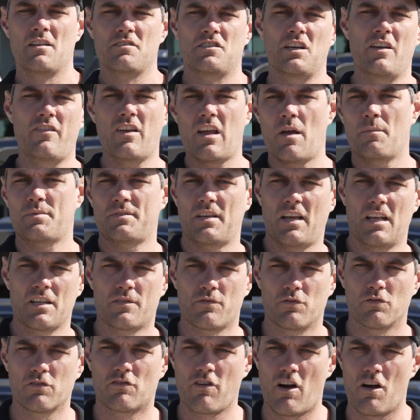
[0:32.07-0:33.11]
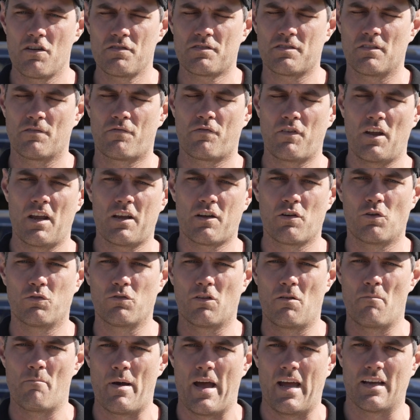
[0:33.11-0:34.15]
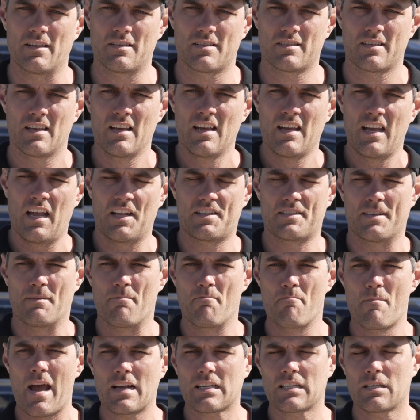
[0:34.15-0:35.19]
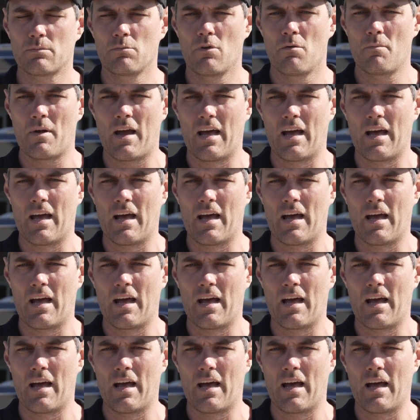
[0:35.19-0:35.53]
GVM stands for Gross Vehicle Mass. It's the maximum